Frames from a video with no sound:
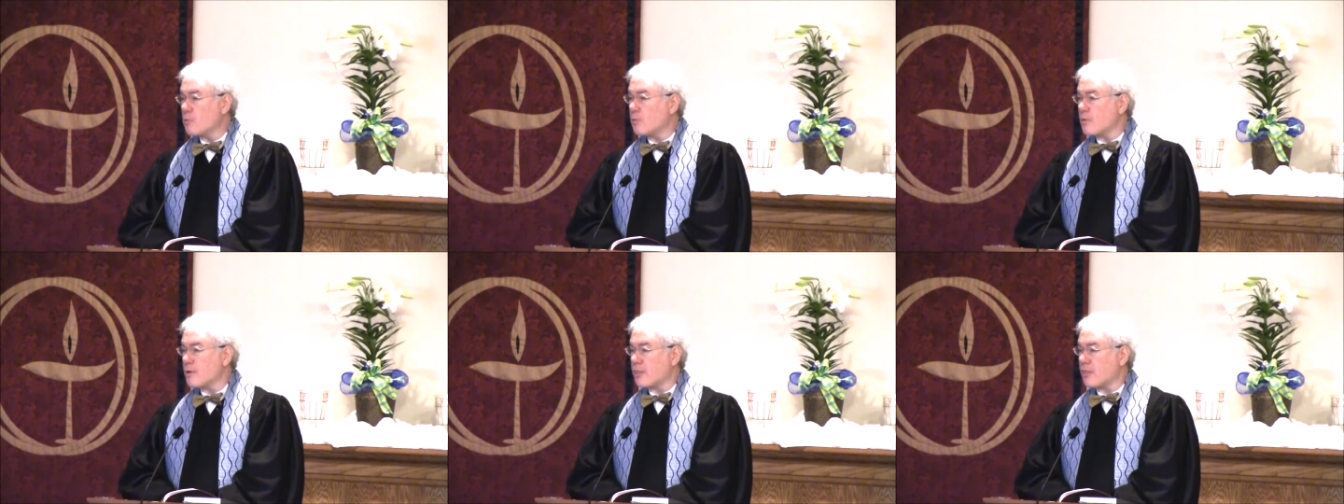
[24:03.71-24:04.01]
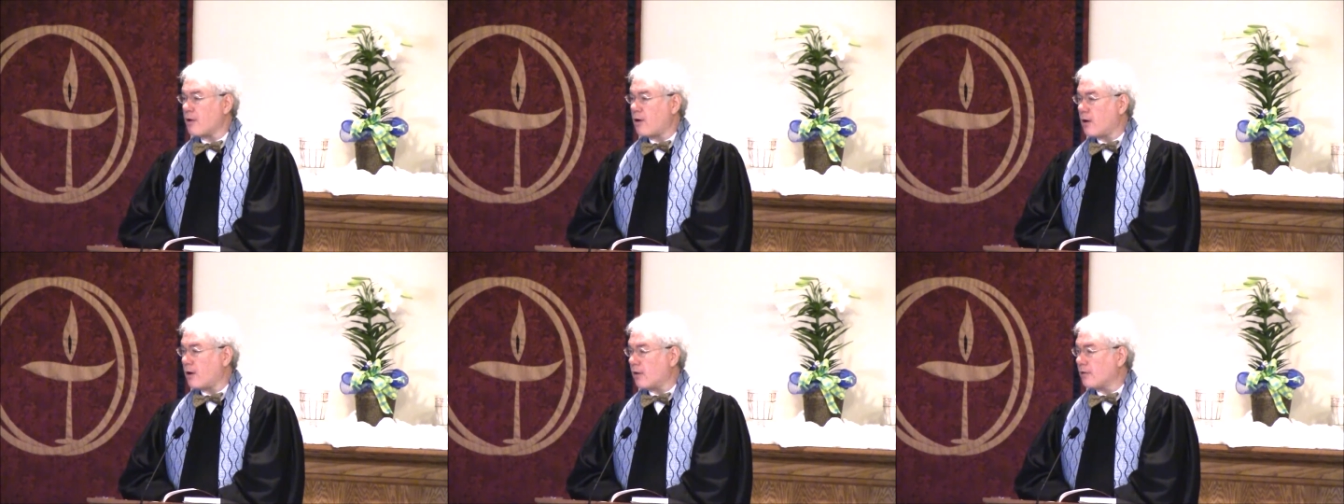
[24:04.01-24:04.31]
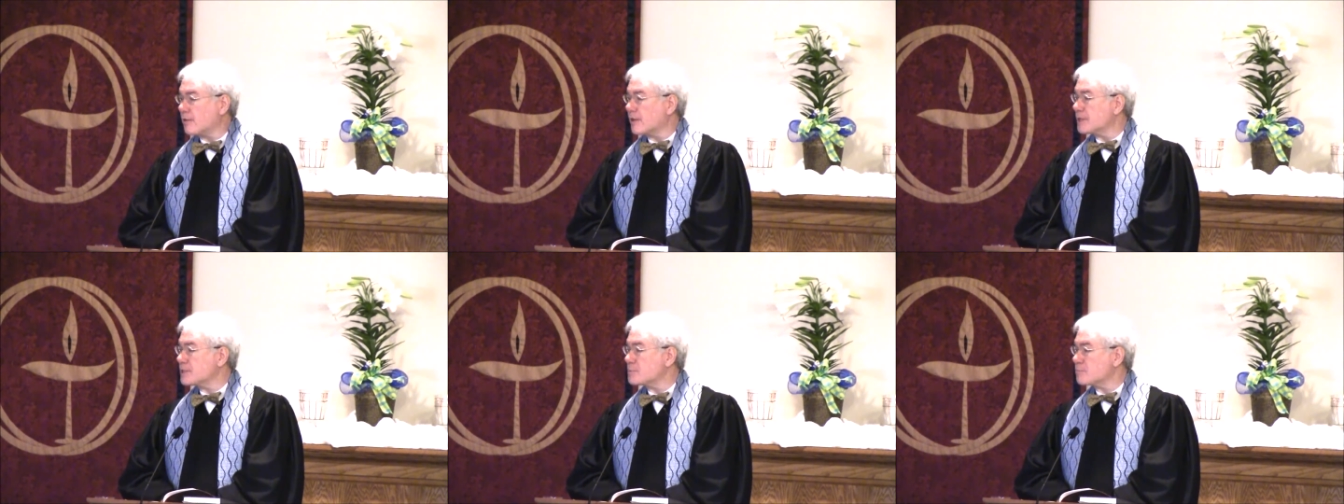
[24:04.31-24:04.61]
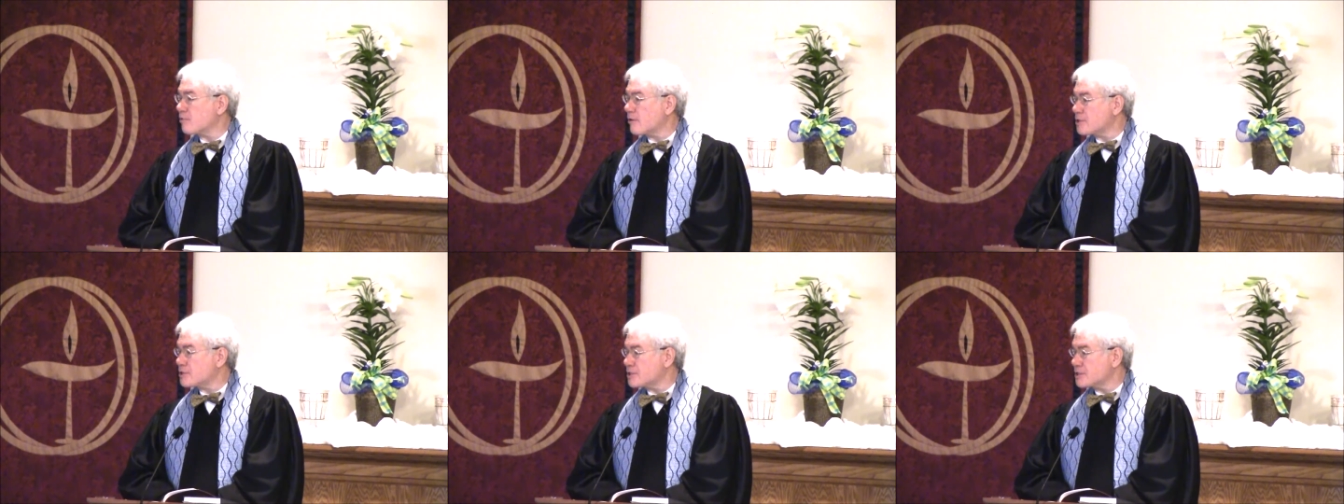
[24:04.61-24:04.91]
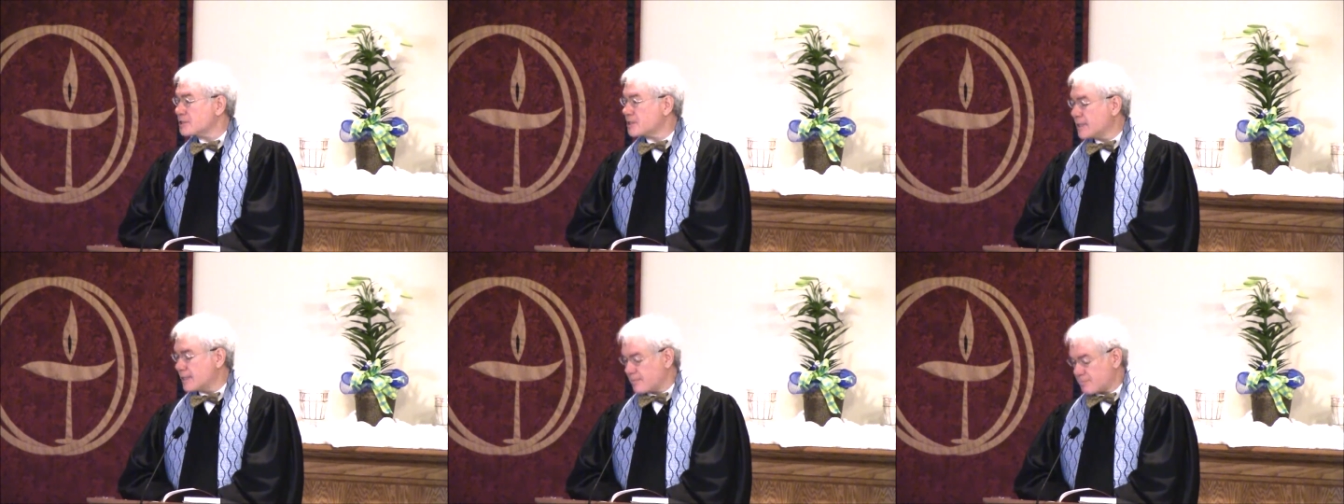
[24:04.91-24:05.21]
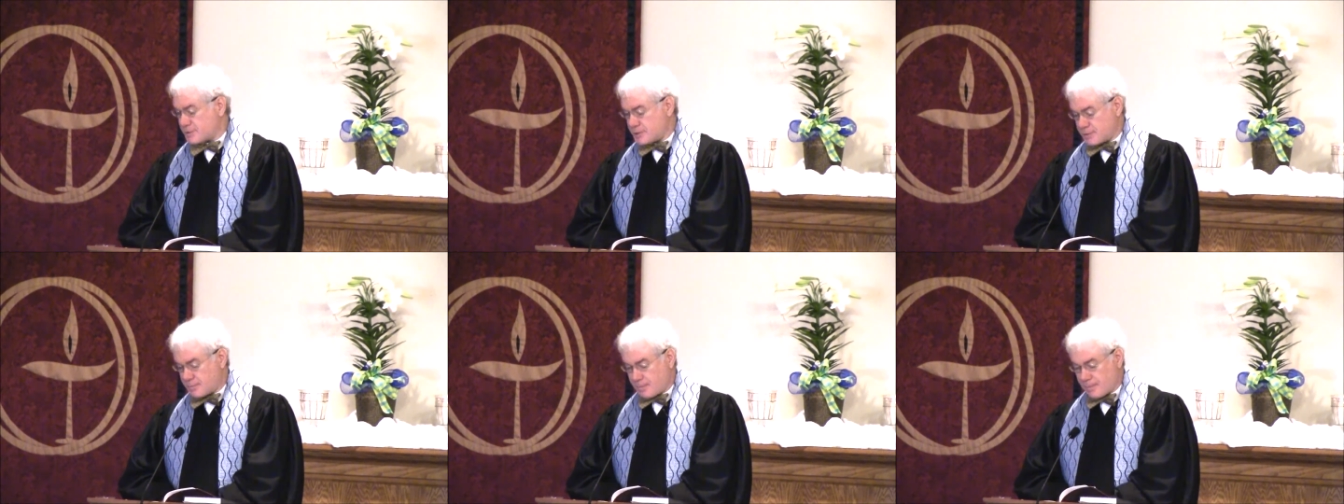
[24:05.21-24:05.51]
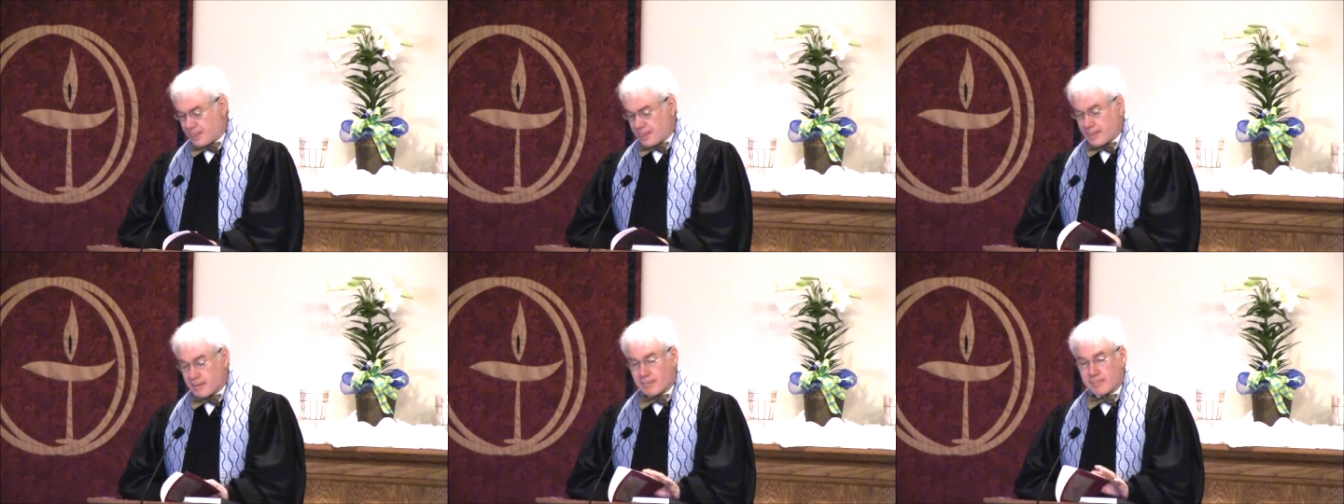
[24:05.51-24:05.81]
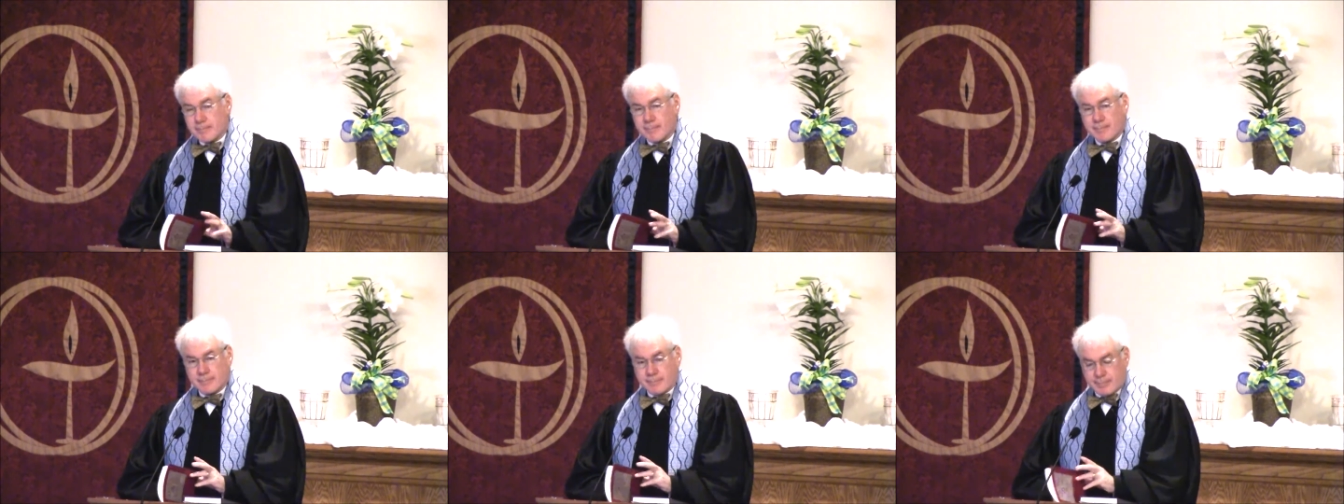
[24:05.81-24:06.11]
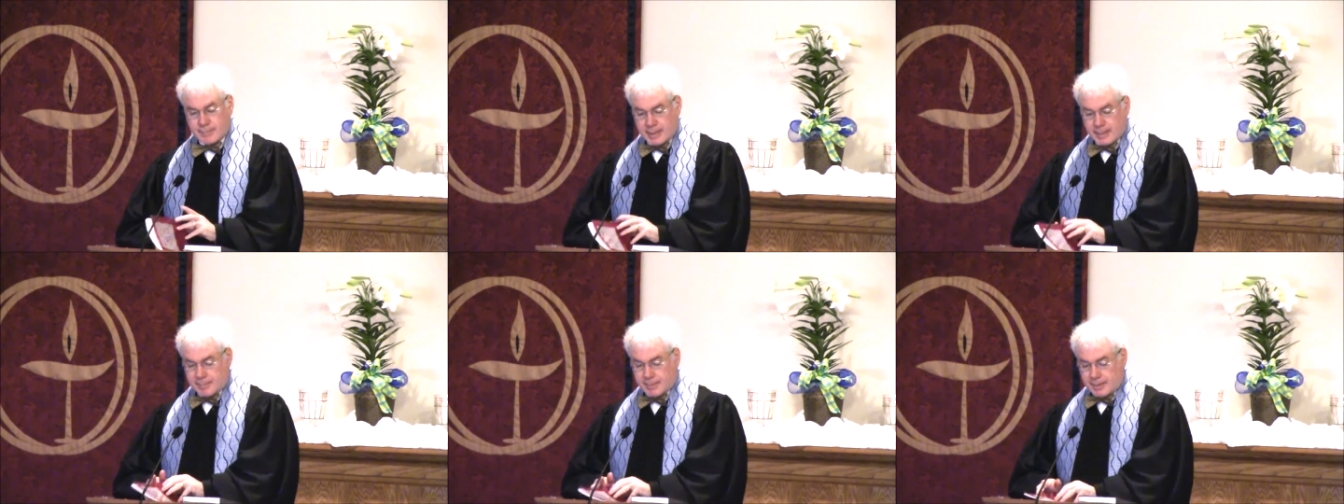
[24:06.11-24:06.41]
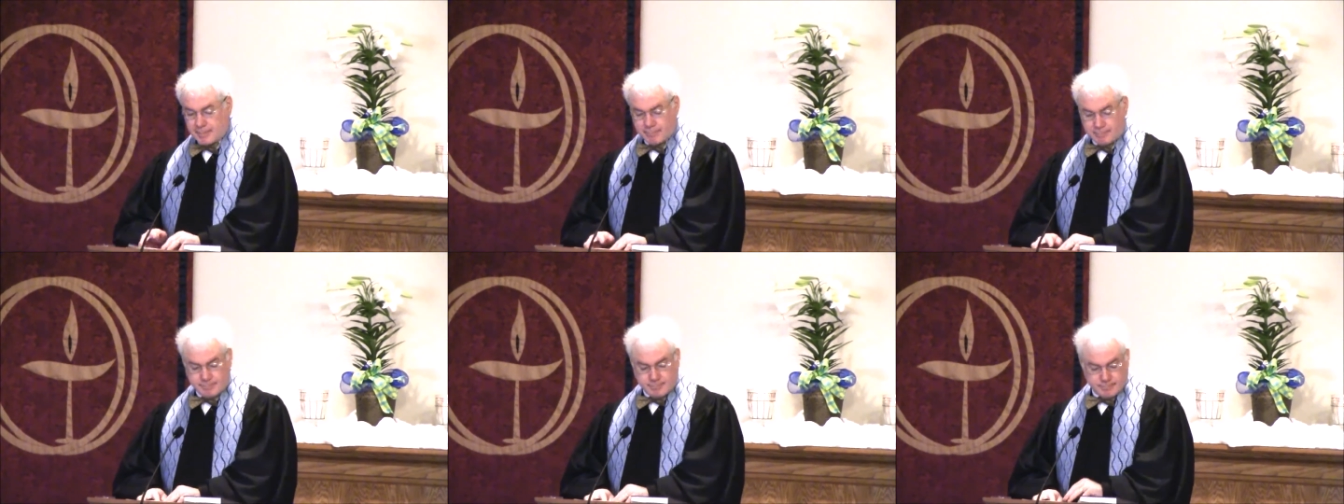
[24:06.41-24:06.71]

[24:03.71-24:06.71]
with all these precious gifts? Amen.